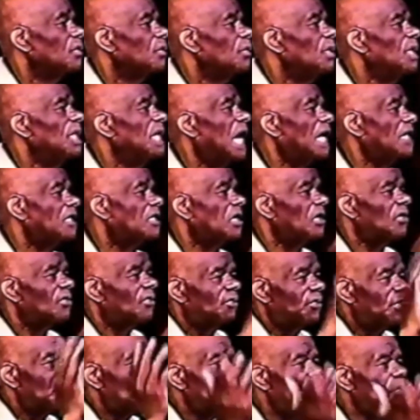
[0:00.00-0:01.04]
We got
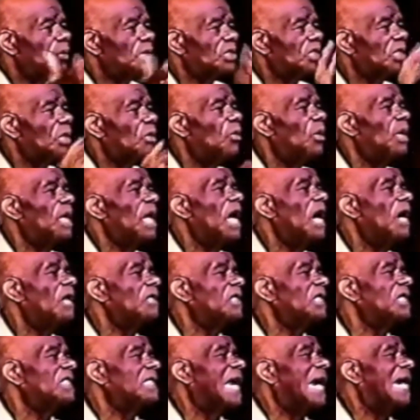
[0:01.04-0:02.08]
confused with someone
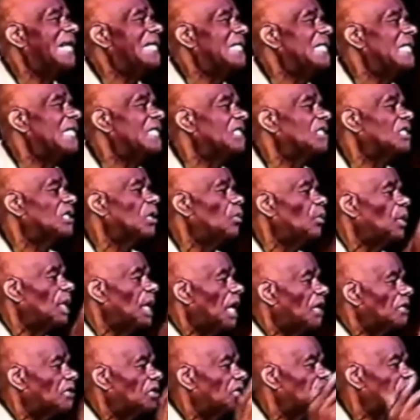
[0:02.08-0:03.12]
else's ideas, someone
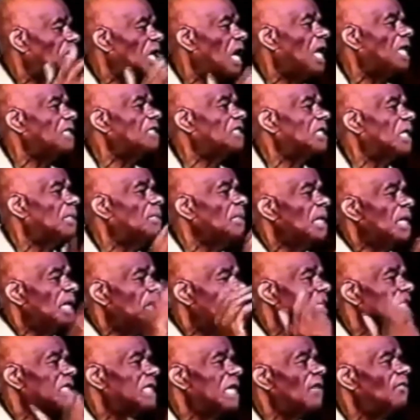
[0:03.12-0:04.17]
else's
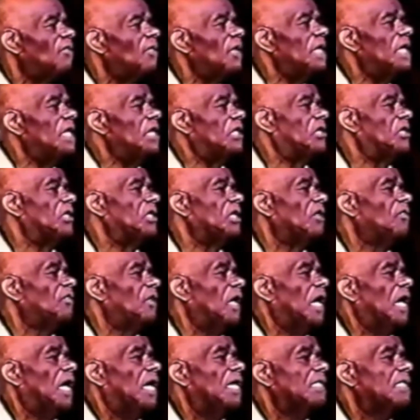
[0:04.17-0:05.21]
concept and definition of
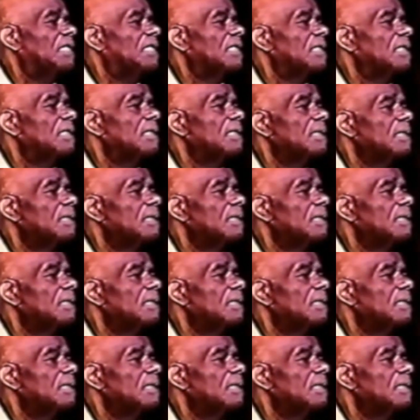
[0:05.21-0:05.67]
us.